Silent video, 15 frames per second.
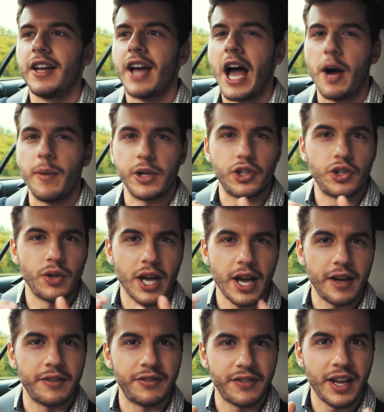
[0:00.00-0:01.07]
how much you
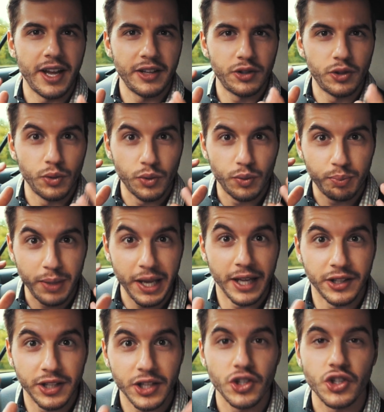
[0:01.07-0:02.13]
have to pay
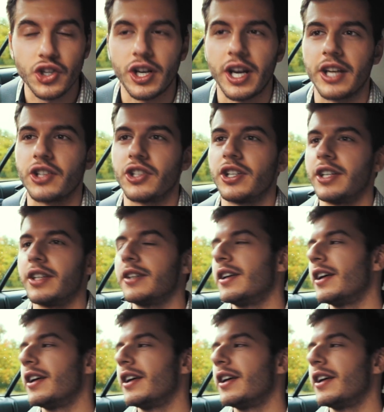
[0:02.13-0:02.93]
attention actually.